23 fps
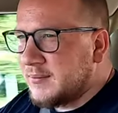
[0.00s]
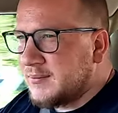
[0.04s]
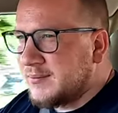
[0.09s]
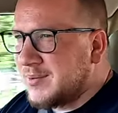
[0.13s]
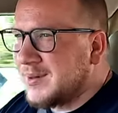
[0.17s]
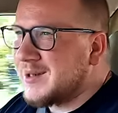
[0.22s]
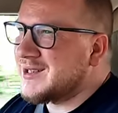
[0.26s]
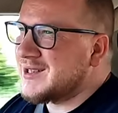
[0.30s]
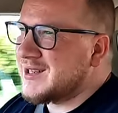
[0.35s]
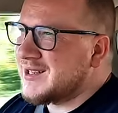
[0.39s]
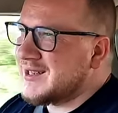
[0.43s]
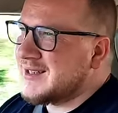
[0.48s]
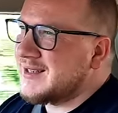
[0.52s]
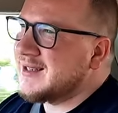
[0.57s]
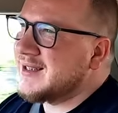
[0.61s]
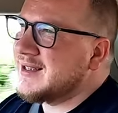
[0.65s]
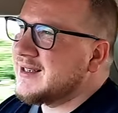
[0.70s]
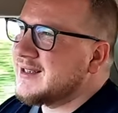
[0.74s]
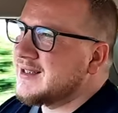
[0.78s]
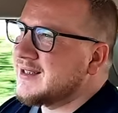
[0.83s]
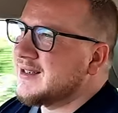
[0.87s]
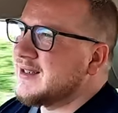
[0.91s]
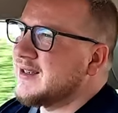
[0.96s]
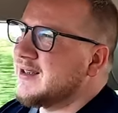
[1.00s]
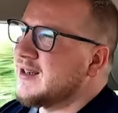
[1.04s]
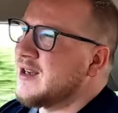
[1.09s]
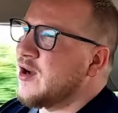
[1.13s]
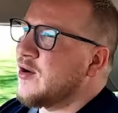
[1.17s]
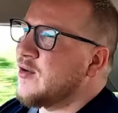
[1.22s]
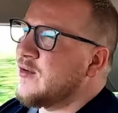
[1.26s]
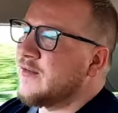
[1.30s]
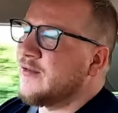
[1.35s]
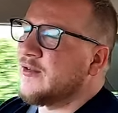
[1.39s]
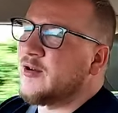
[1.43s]
because I think these
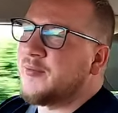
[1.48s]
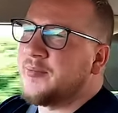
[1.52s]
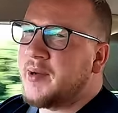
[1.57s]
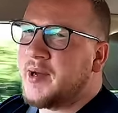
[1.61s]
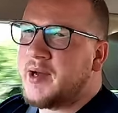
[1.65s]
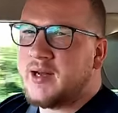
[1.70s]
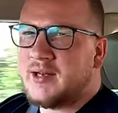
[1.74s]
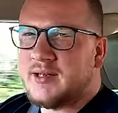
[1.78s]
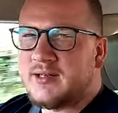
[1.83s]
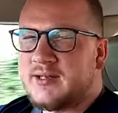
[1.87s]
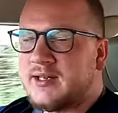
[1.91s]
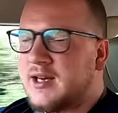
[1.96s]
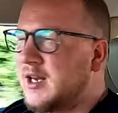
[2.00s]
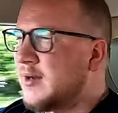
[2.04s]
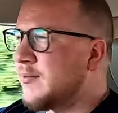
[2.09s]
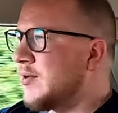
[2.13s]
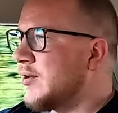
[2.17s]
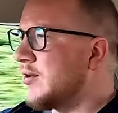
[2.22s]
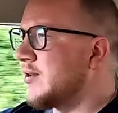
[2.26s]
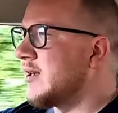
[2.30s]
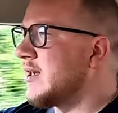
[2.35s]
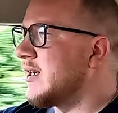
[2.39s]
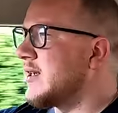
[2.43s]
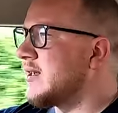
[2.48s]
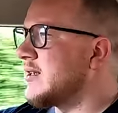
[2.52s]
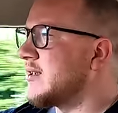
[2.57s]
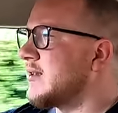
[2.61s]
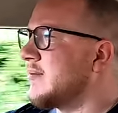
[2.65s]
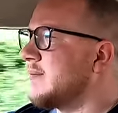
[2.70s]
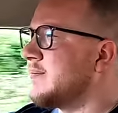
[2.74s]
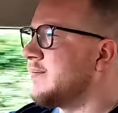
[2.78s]
go for a pastime on these.